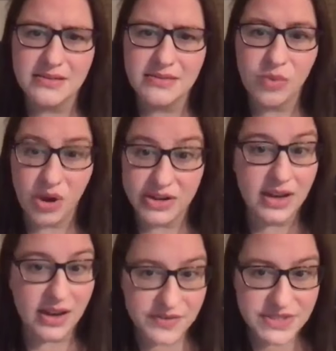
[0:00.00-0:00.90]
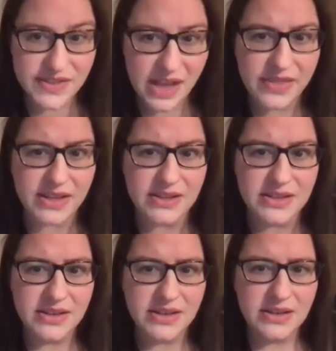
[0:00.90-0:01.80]
one after the other,
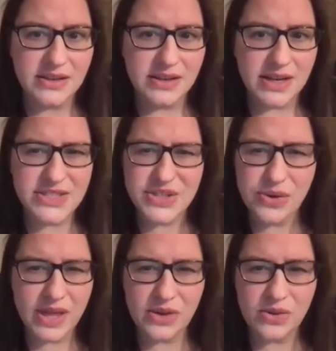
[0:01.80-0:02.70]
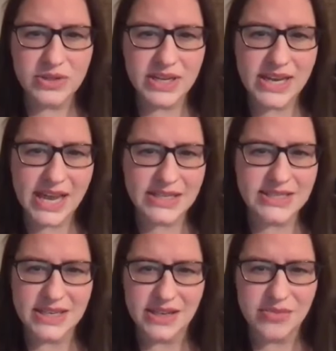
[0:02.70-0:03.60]
as though they're all
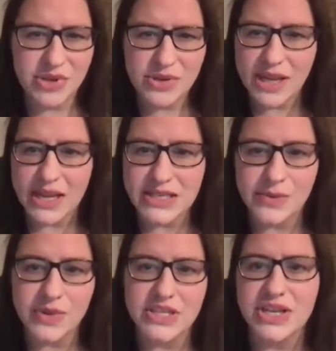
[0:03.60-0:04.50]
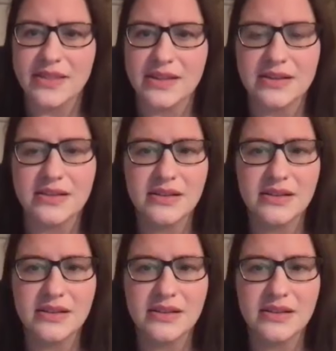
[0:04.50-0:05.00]
connected and communicating with each other.